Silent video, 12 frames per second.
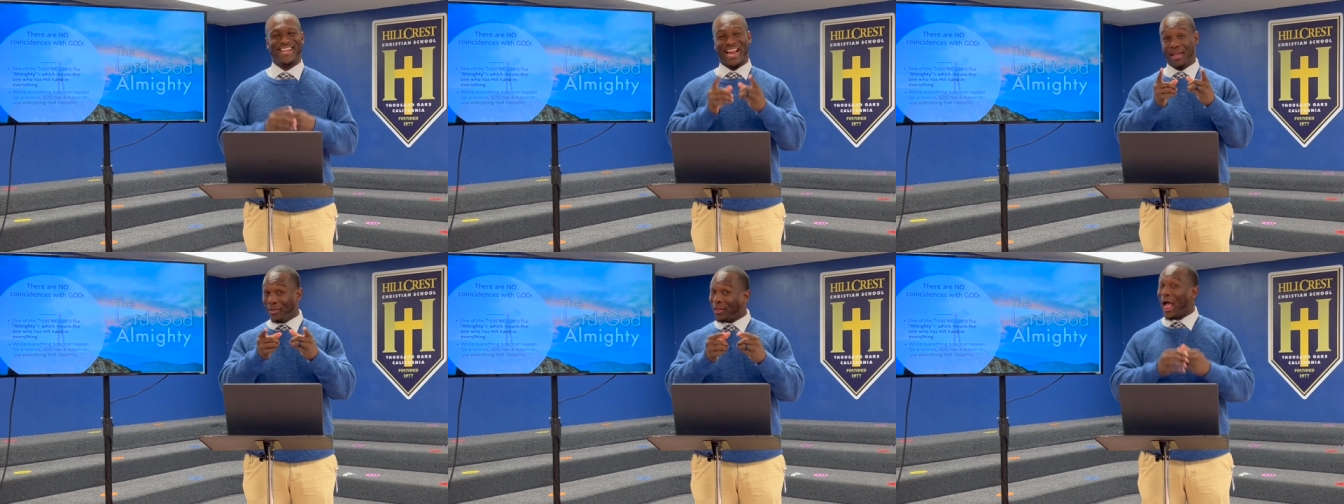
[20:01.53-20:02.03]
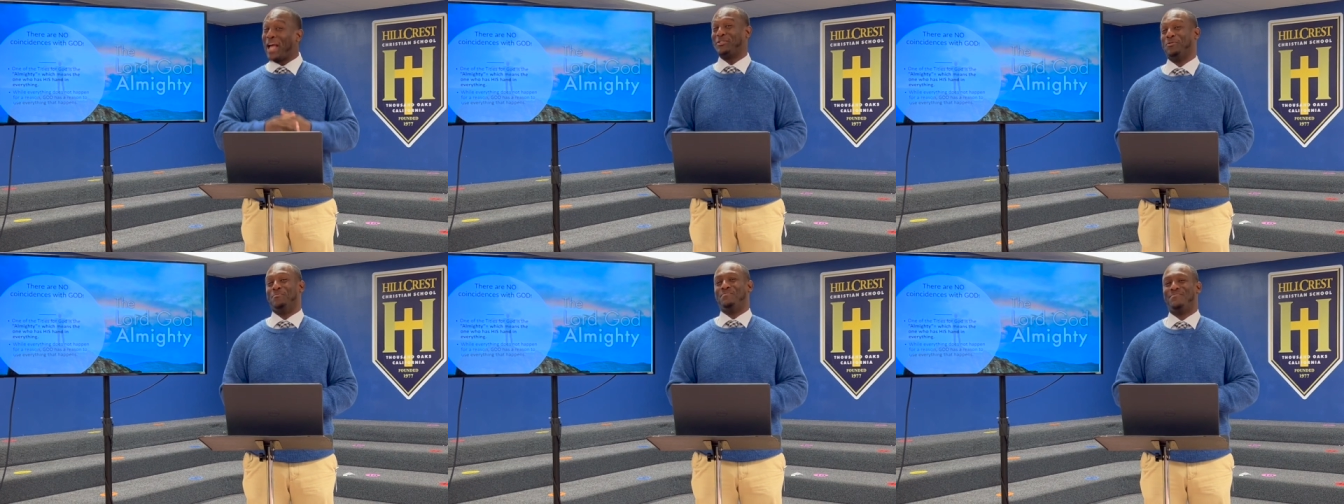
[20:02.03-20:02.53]
In the
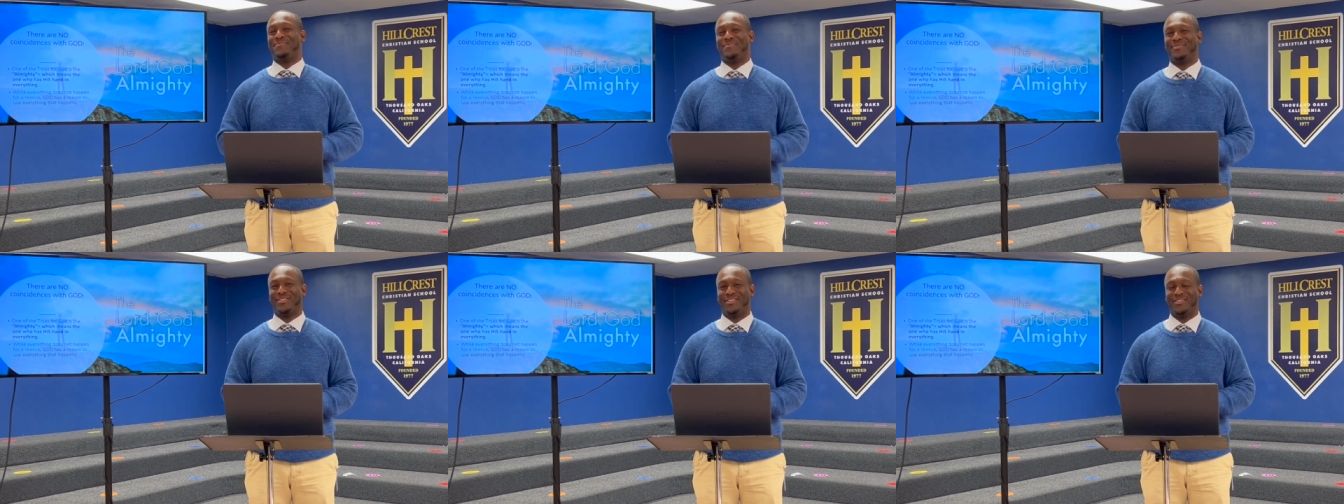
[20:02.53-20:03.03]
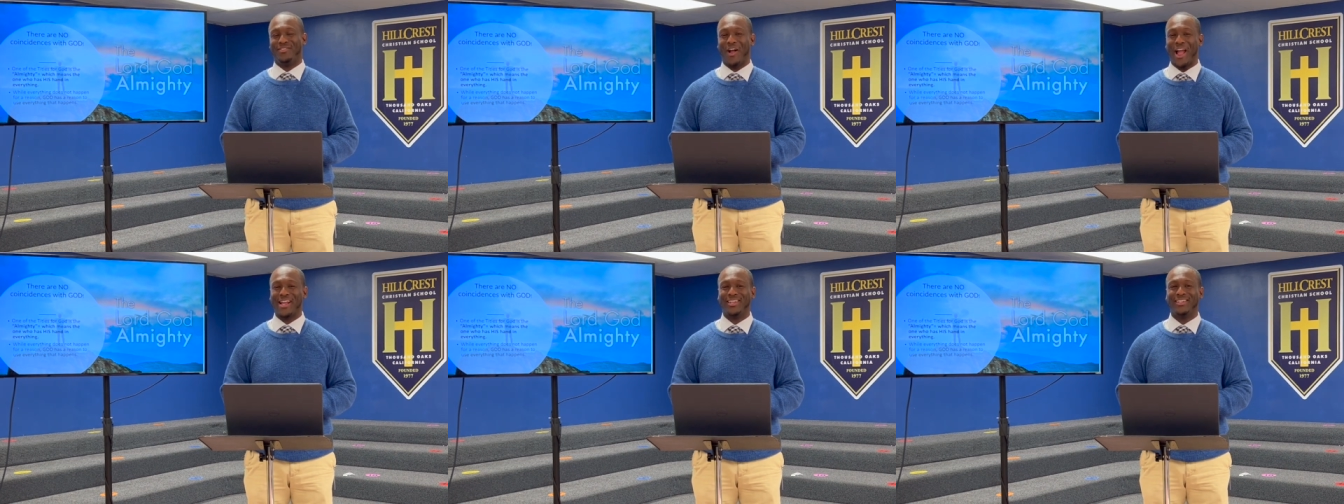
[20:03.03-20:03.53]
classroom,
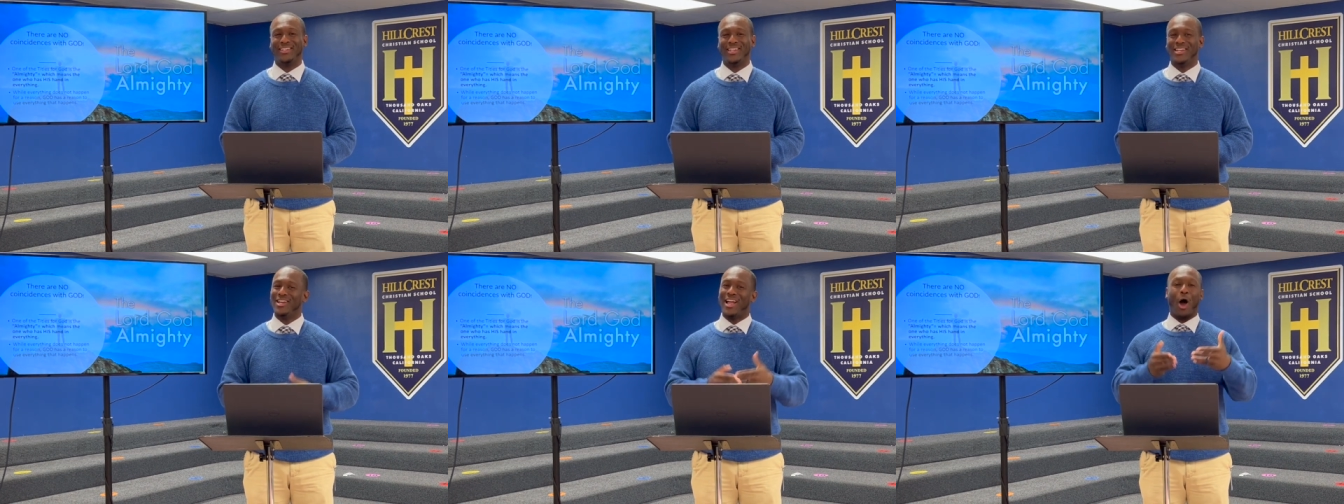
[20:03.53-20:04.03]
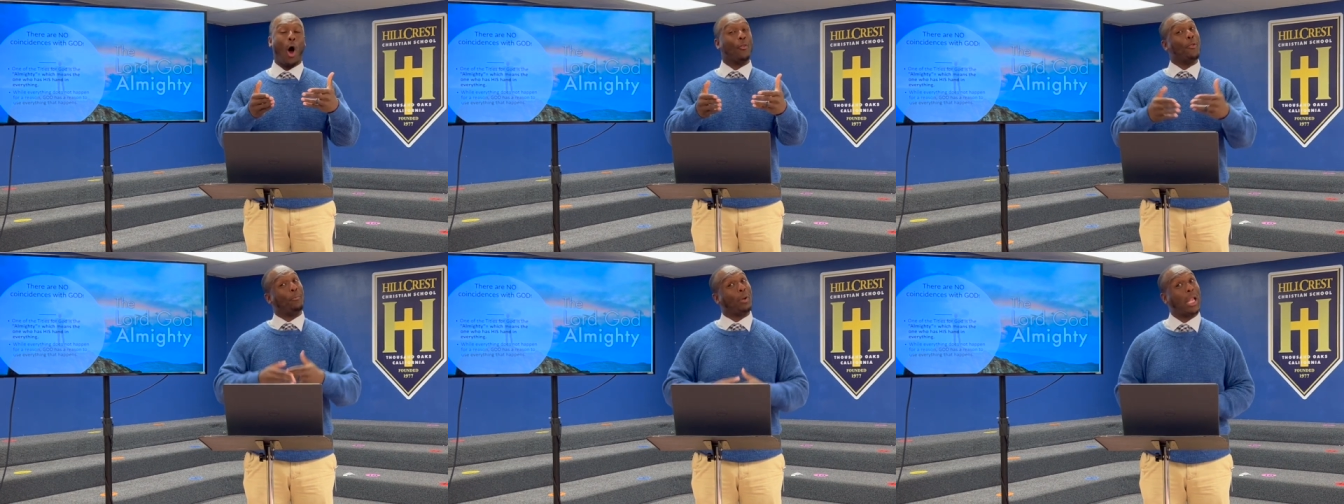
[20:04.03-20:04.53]
right? On
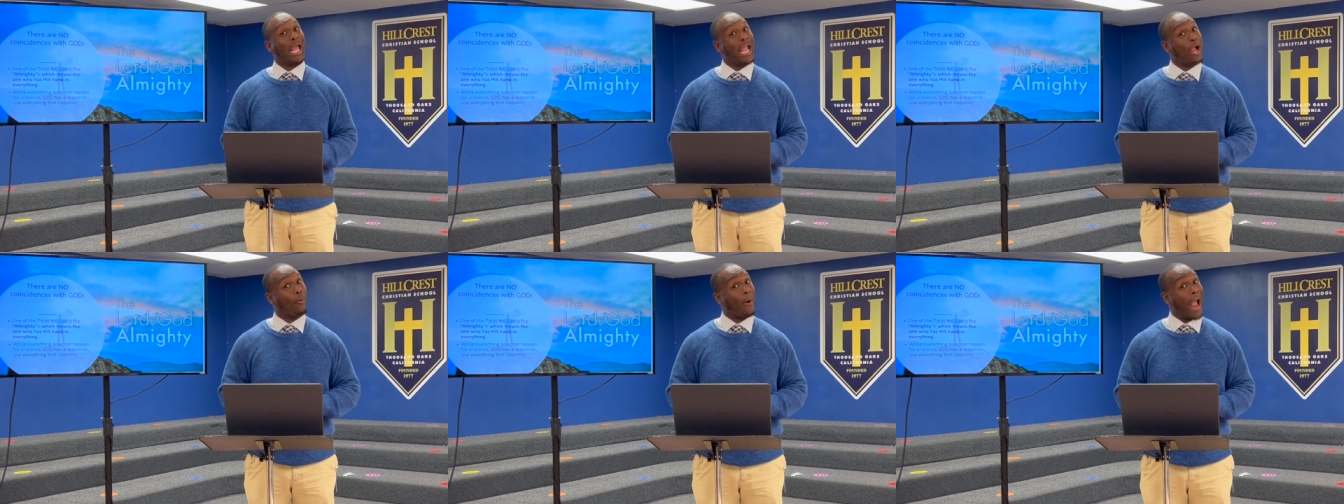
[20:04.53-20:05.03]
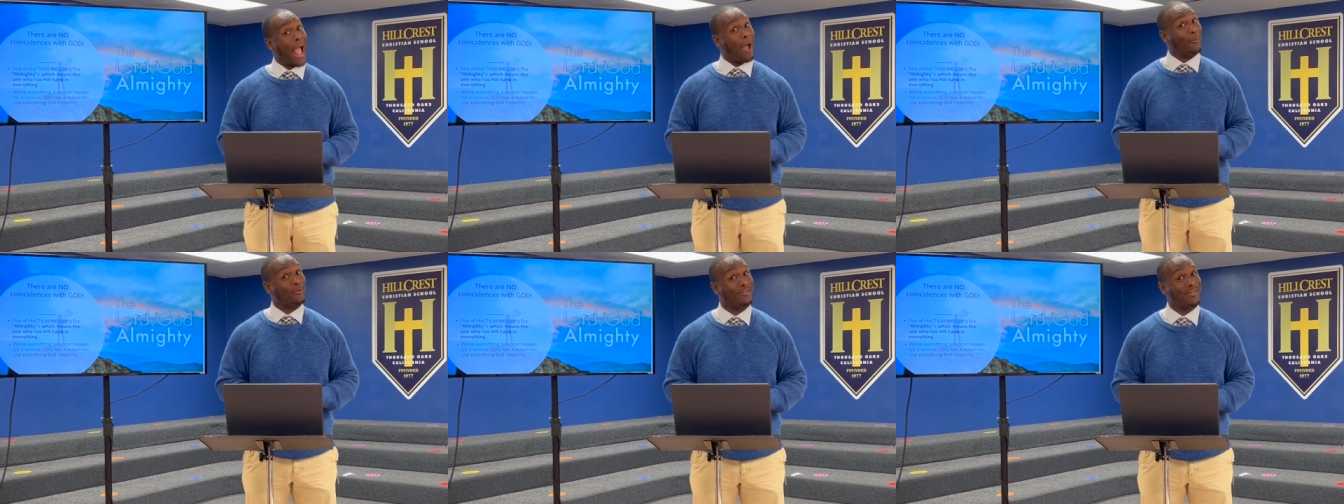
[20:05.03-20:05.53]
the
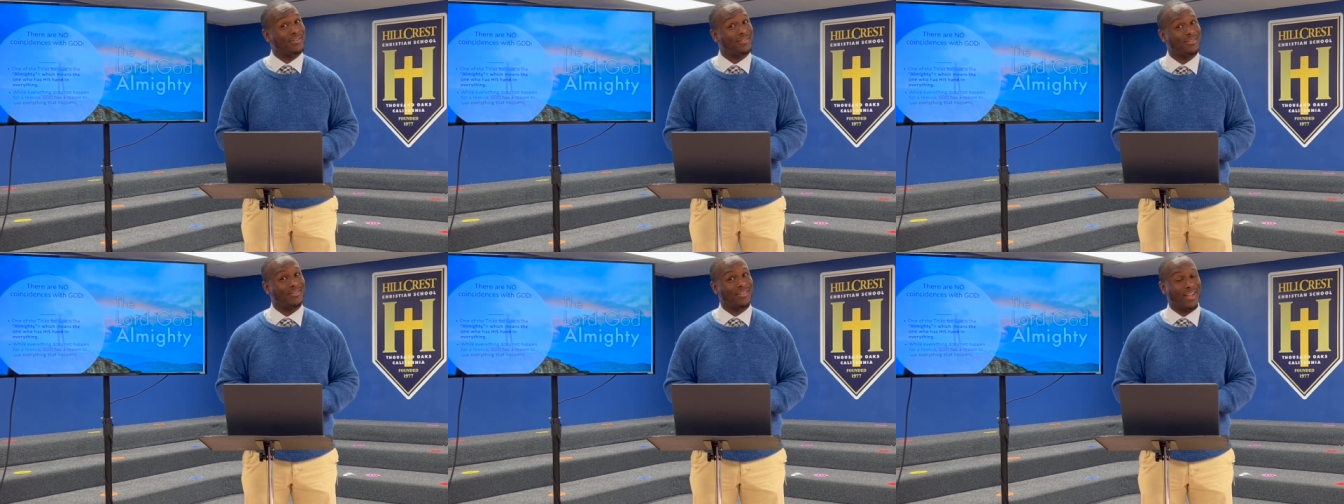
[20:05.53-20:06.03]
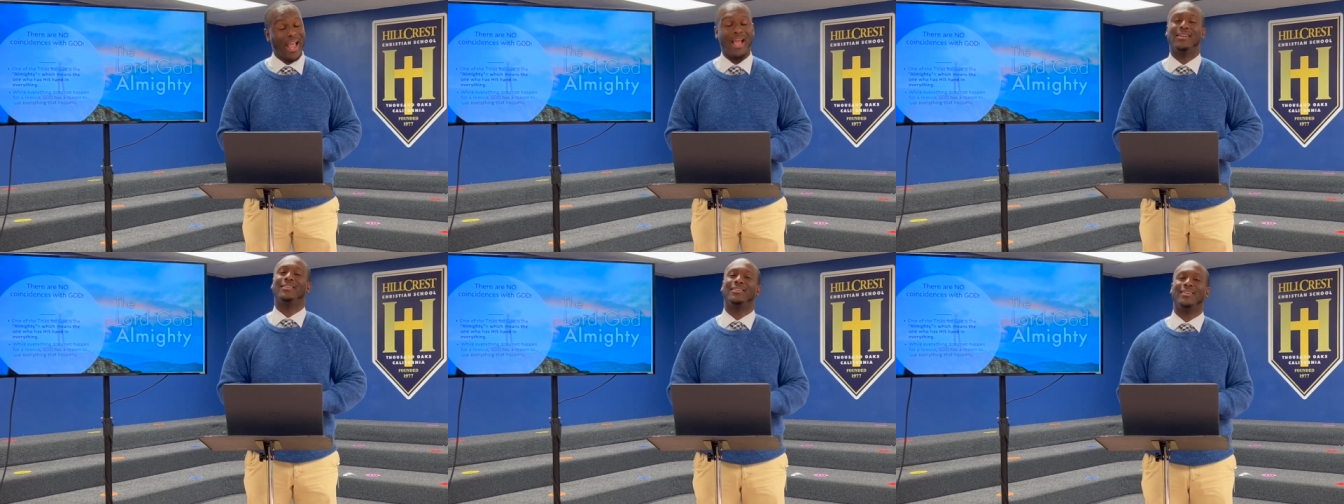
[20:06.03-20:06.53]
playground, okay?